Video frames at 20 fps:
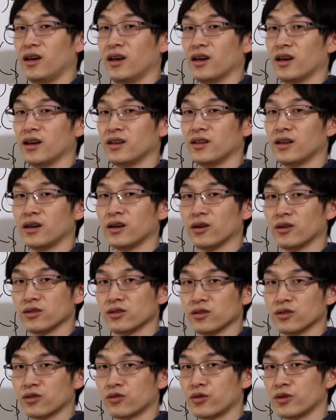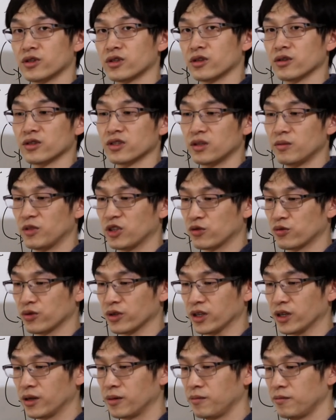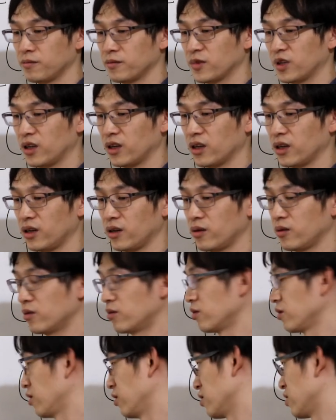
and then also crystal symmetry. Okay, with the